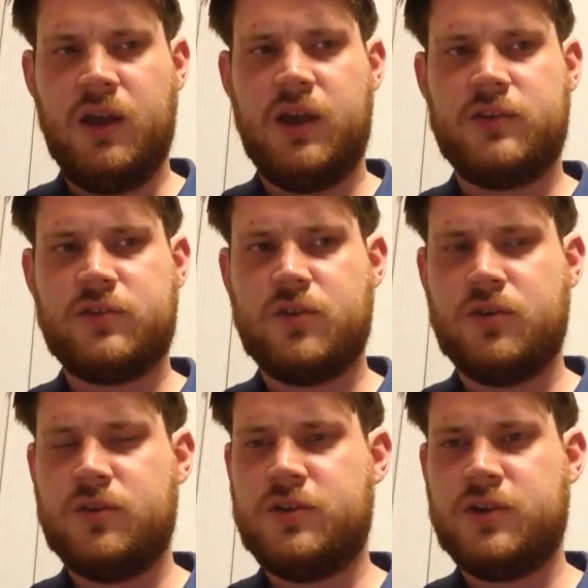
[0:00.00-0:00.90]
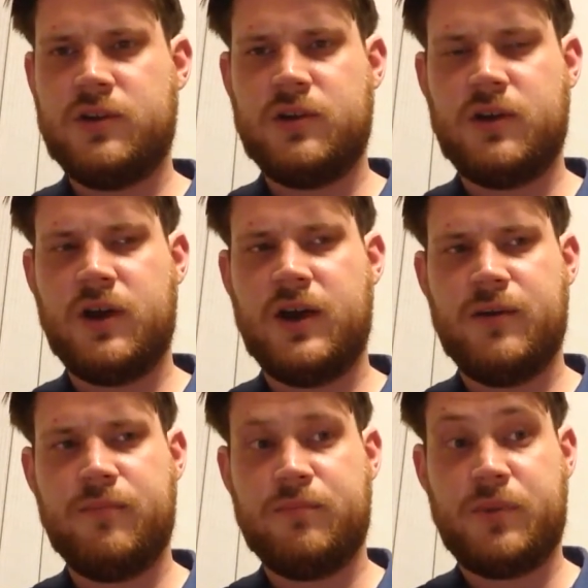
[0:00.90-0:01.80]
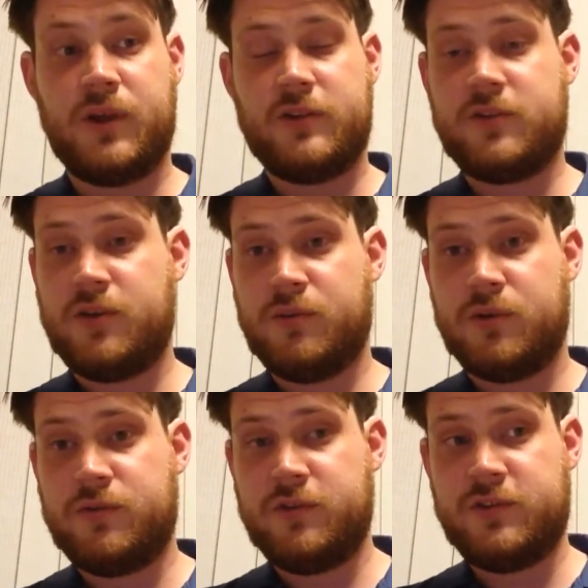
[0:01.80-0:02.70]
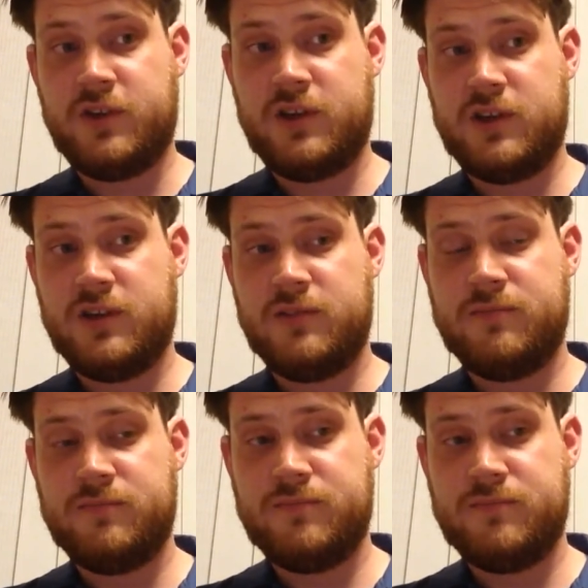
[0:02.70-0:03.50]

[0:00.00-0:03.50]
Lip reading: it's good, but I tell you what, if you see it in